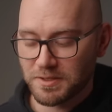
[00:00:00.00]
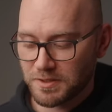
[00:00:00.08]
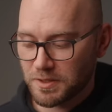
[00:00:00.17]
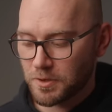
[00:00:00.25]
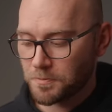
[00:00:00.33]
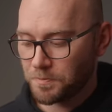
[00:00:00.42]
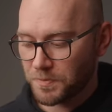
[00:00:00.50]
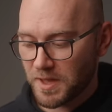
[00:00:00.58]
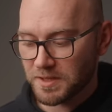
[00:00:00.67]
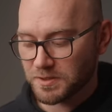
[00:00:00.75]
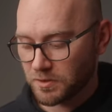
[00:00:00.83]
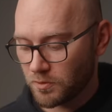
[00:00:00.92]
So
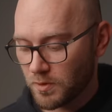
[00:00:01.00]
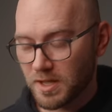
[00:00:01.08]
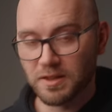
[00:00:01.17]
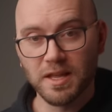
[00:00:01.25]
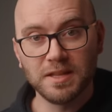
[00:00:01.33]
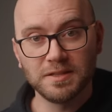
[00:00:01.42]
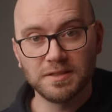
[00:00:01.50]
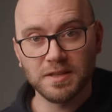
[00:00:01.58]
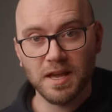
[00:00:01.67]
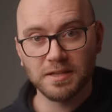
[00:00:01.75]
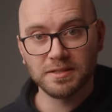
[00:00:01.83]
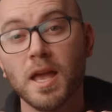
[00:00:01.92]
that's a great lens
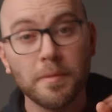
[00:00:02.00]
set.